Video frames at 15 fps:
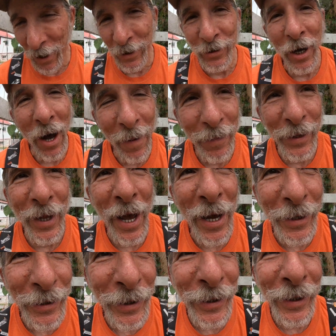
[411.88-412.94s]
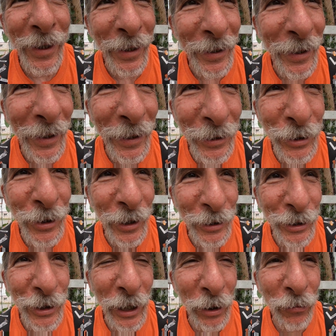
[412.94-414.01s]
on top of that, it's a
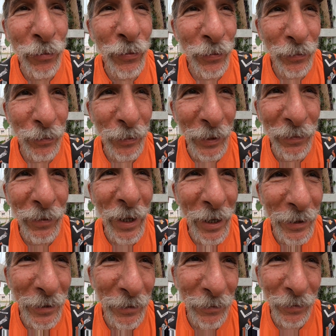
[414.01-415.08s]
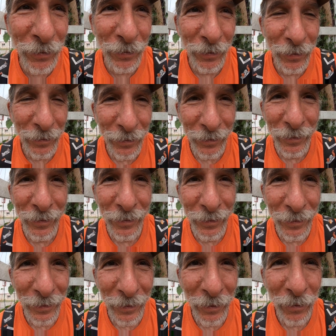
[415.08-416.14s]
self-reflective
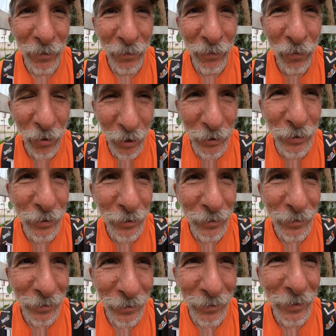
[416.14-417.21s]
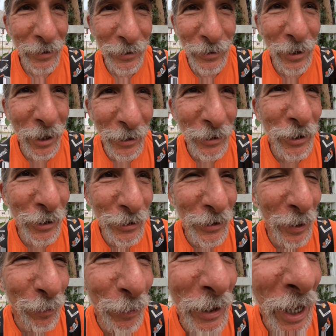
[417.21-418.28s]
force. It's not just
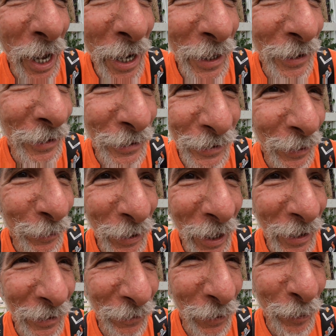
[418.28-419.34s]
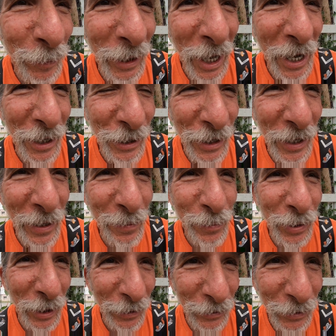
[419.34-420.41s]
some kind of a blind
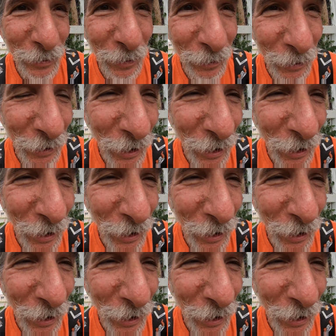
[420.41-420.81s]
impulse when we're